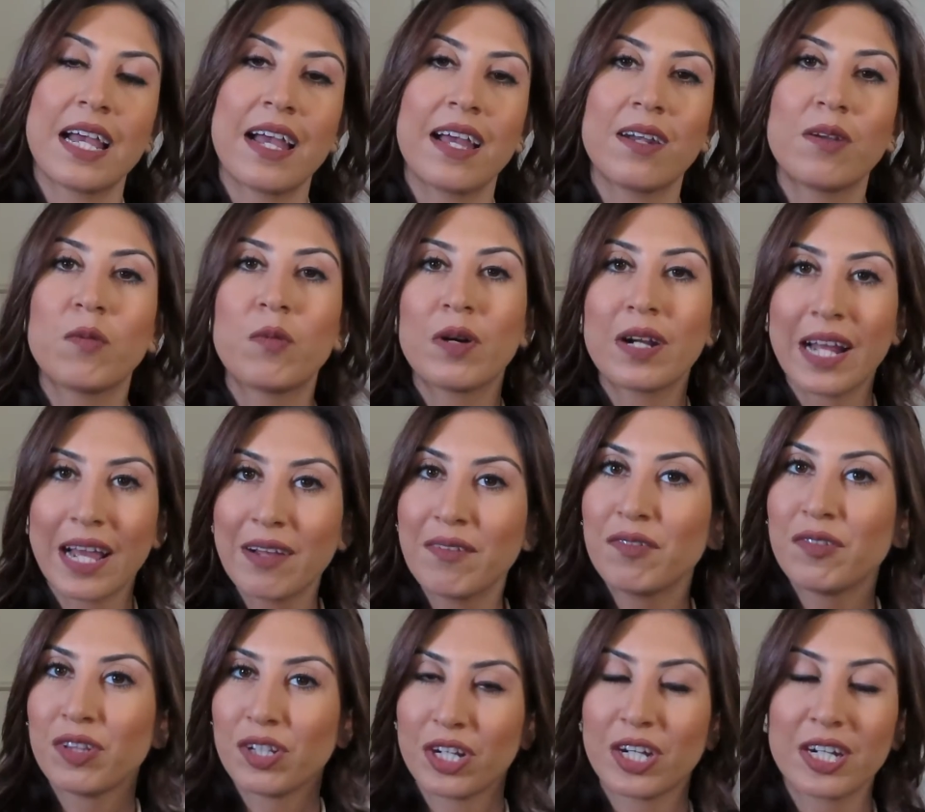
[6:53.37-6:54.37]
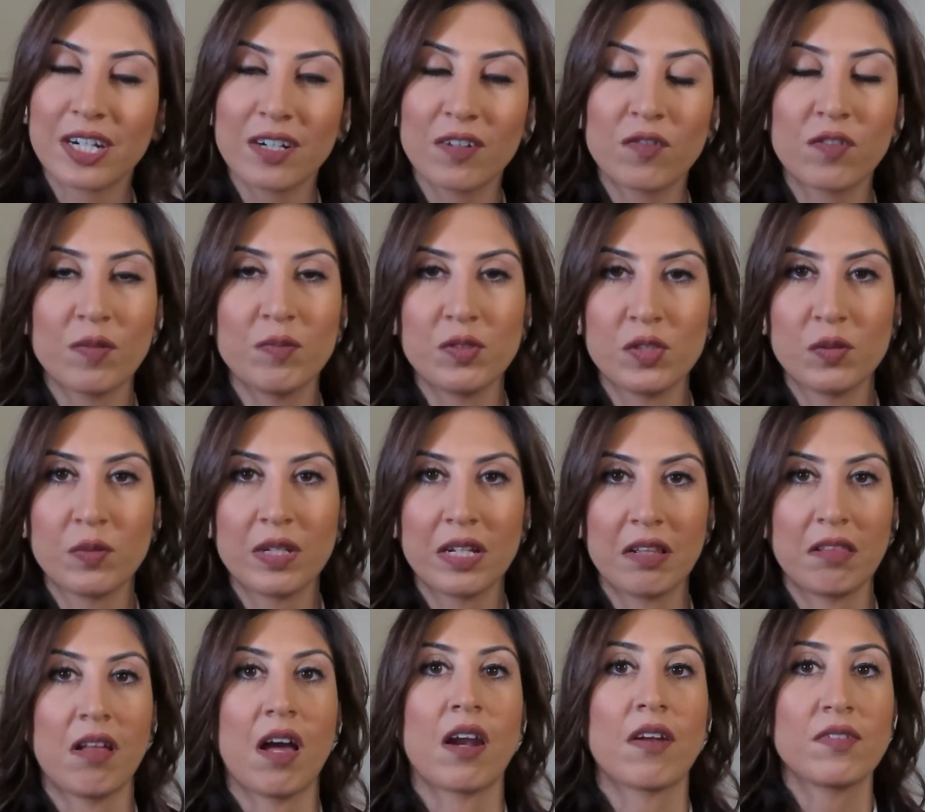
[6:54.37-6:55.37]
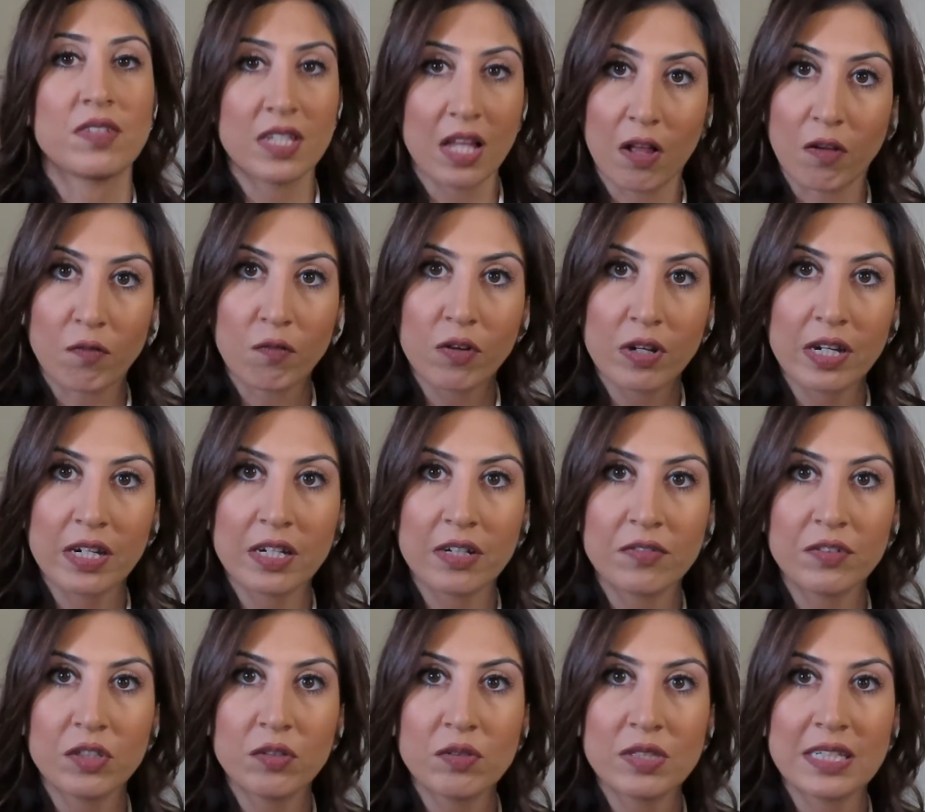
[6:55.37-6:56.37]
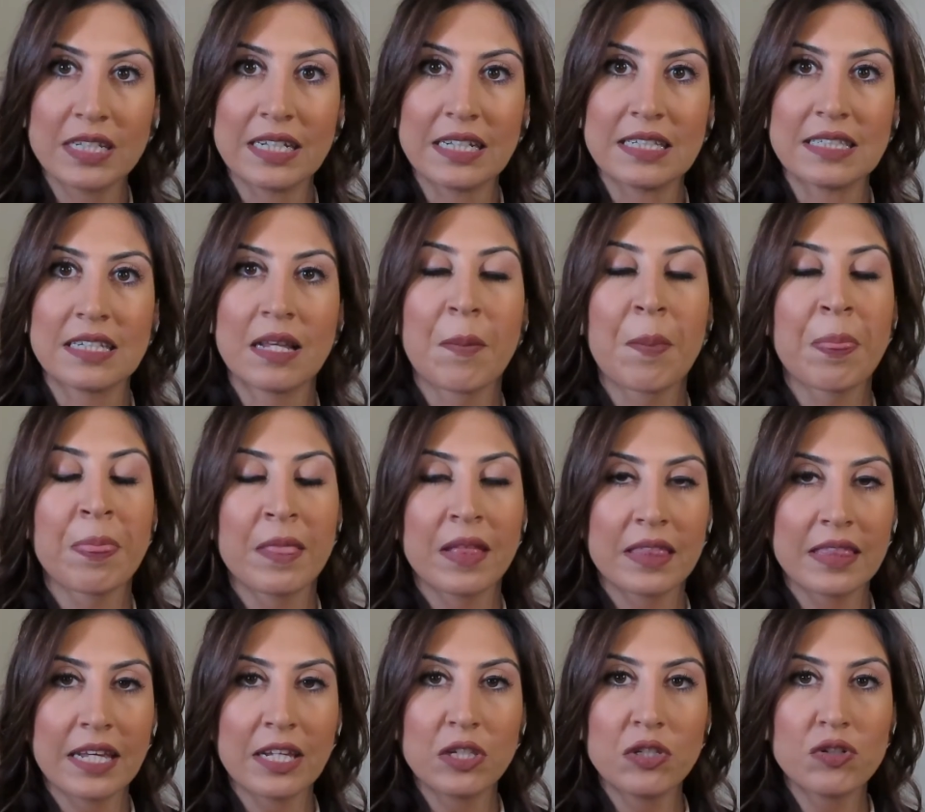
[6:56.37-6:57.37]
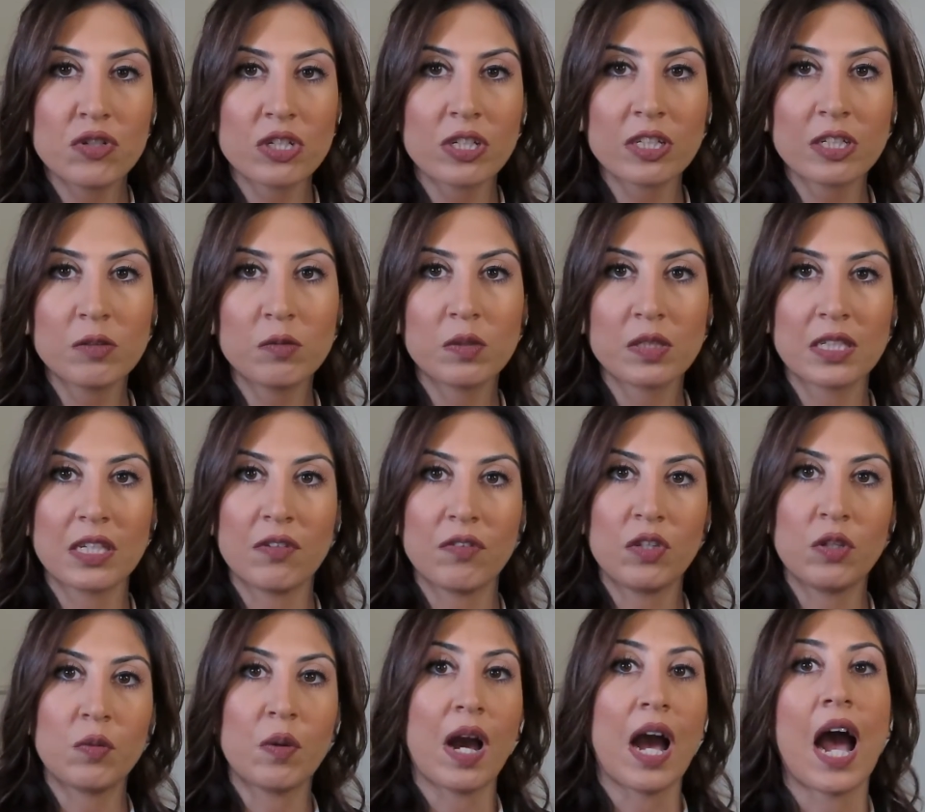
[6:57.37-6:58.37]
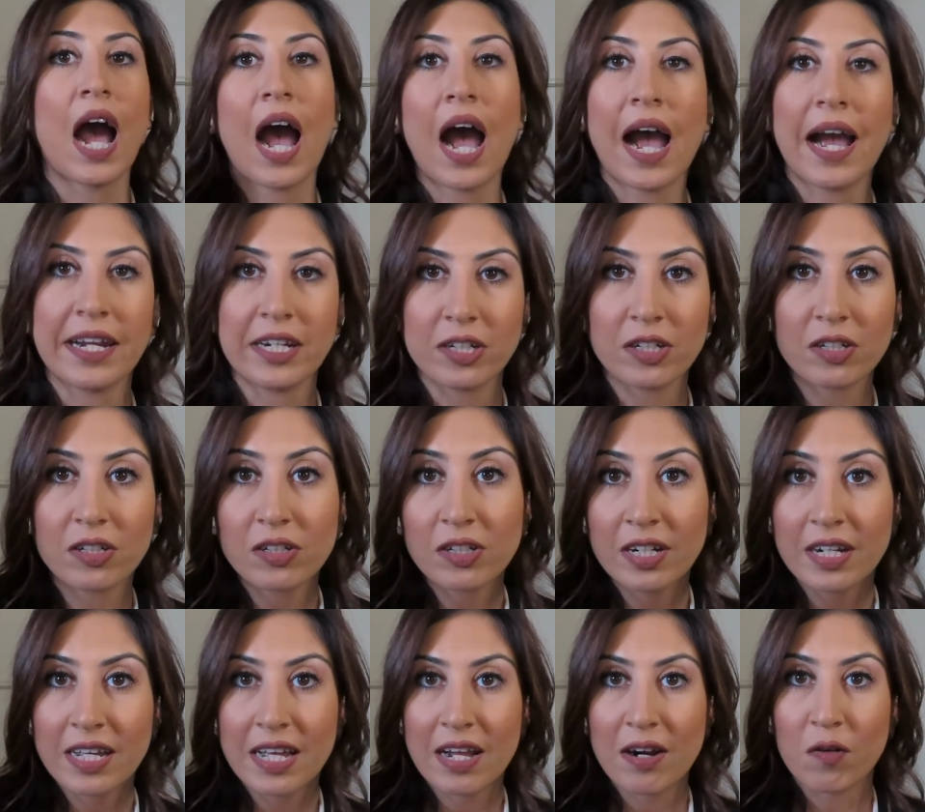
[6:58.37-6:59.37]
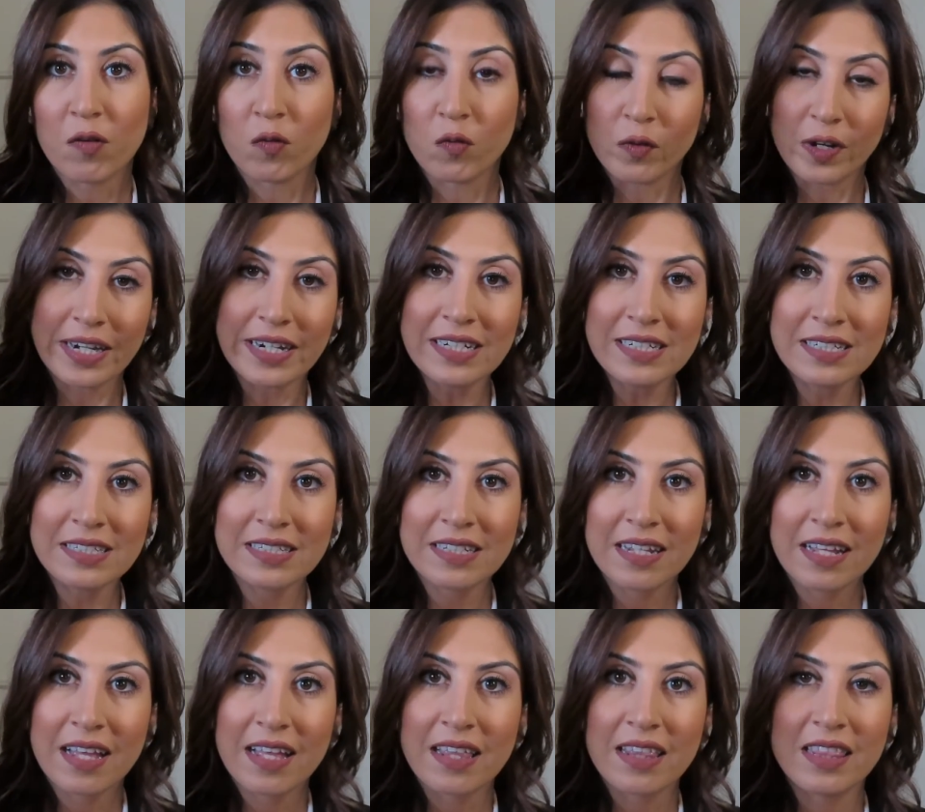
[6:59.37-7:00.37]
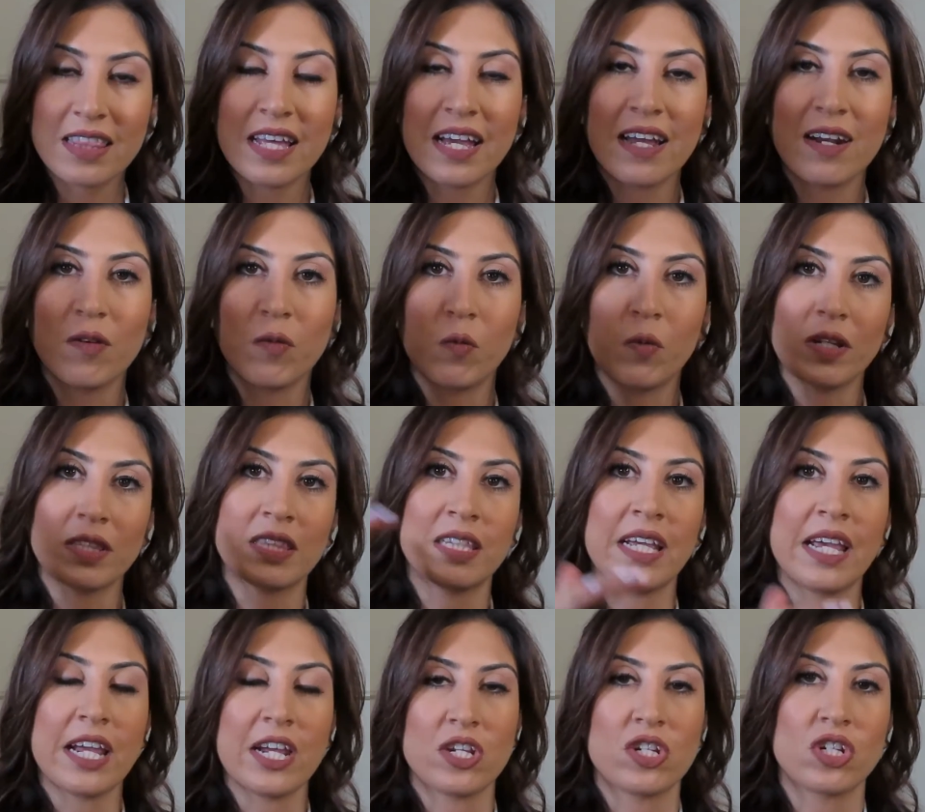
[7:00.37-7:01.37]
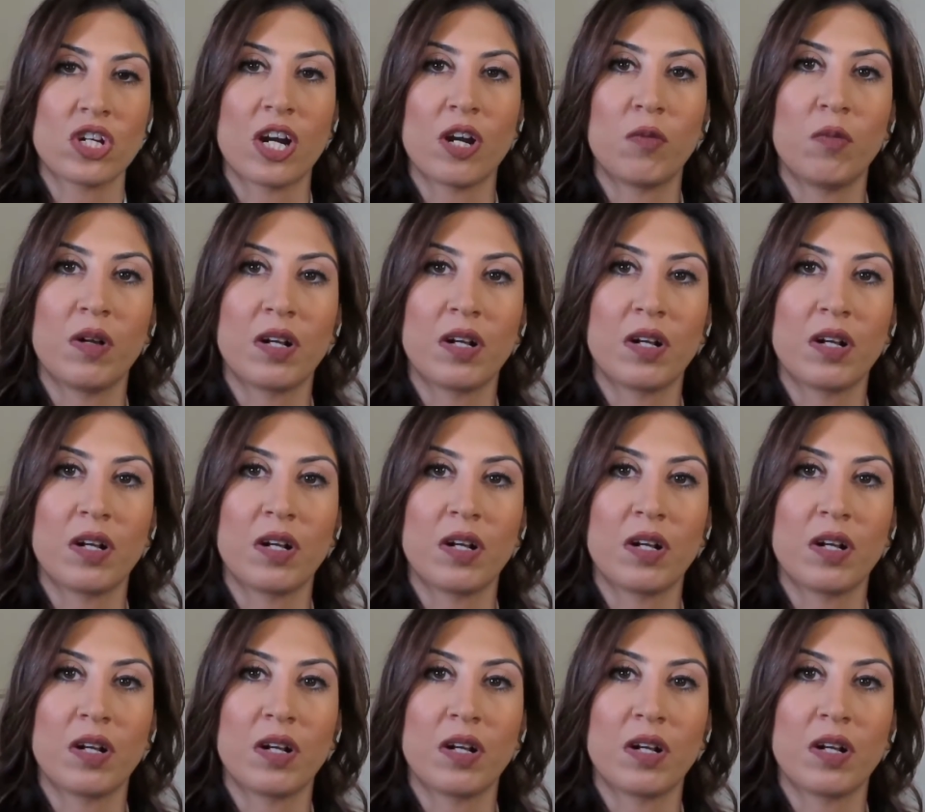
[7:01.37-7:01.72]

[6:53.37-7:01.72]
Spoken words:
And what I've learned from doing a lot of telephone interviews is they usually will give you a higher rate than what the HR